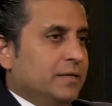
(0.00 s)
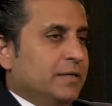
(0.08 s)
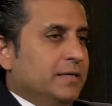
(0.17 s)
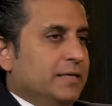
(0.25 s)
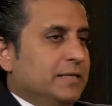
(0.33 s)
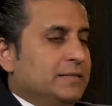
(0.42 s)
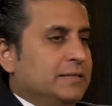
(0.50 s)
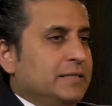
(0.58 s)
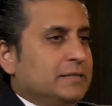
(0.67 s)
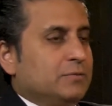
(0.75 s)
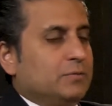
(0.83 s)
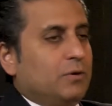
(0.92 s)
is
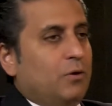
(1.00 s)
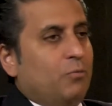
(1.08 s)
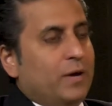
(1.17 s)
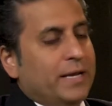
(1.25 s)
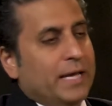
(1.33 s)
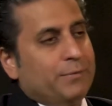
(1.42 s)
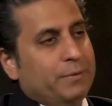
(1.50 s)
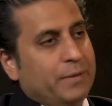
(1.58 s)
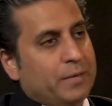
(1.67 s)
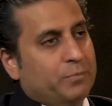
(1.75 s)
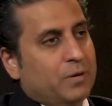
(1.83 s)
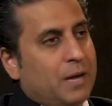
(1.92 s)
this: on one hand, we made
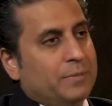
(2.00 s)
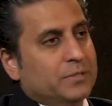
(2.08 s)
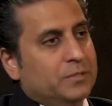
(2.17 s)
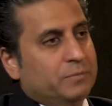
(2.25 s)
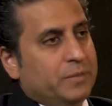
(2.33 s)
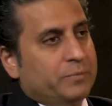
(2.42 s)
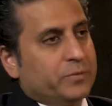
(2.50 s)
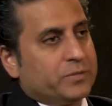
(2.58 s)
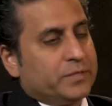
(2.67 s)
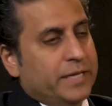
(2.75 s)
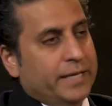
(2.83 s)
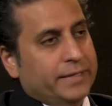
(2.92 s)
a promise to people
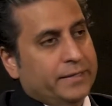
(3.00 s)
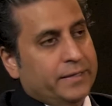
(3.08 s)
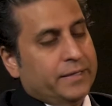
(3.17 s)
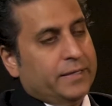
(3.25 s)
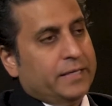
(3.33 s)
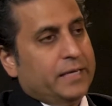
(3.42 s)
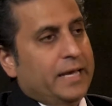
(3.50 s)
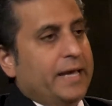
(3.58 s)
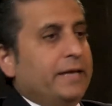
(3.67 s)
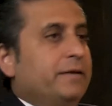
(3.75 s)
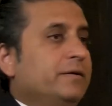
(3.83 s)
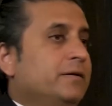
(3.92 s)
saying,
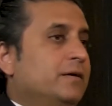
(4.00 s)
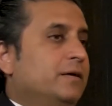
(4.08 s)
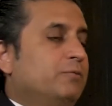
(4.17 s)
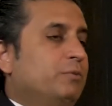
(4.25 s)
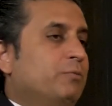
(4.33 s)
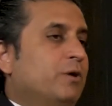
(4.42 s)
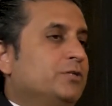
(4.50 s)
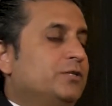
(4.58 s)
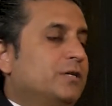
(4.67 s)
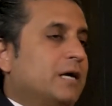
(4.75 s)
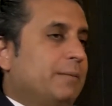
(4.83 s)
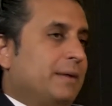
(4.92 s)
hey, we want you
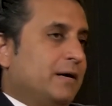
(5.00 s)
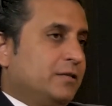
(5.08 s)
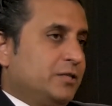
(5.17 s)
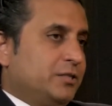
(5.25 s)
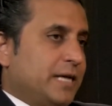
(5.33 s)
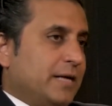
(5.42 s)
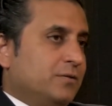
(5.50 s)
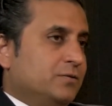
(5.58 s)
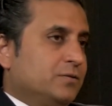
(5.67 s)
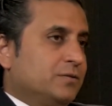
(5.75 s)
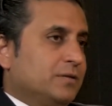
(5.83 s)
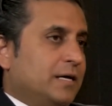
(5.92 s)
to come out of the
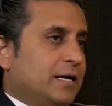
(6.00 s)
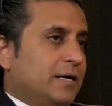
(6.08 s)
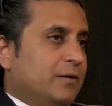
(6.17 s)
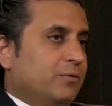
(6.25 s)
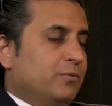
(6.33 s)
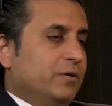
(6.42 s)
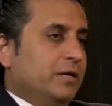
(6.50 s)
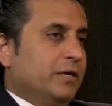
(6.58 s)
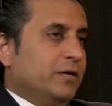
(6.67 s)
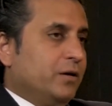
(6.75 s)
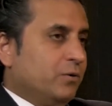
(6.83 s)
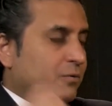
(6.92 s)
shadows, and
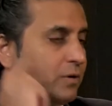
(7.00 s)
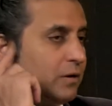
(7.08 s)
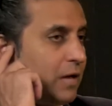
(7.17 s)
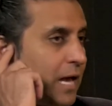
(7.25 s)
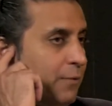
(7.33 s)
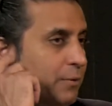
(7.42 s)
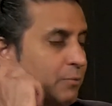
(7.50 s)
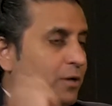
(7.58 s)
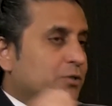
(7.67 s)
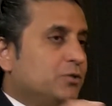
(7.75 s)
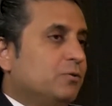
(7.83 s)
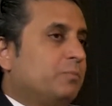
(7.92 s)
we
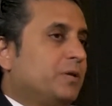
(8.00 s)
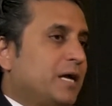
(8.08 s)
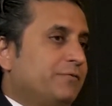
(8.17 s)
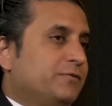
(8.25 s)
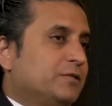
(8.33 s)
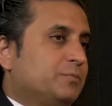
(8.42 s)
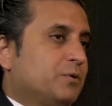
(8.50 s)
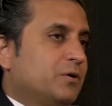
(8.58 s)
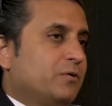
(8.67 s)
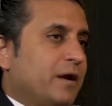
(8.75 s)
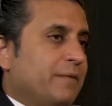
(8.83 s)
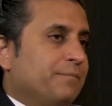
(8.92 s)
want you to apply for this program.